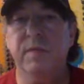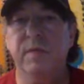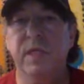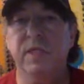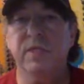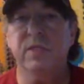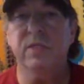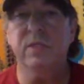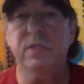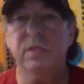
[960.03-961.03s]

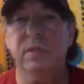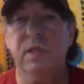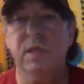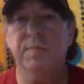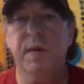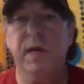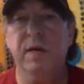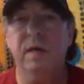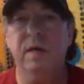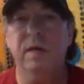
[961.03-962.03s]
religious
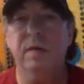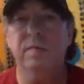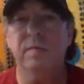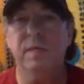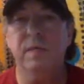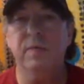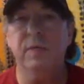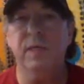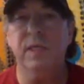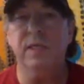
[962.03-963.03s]
empire
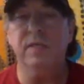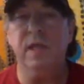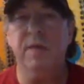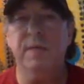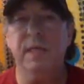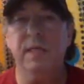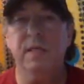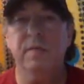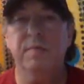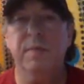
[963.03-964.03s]
with an Islamic
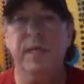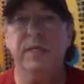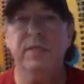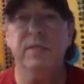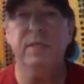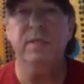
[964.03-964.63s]
base.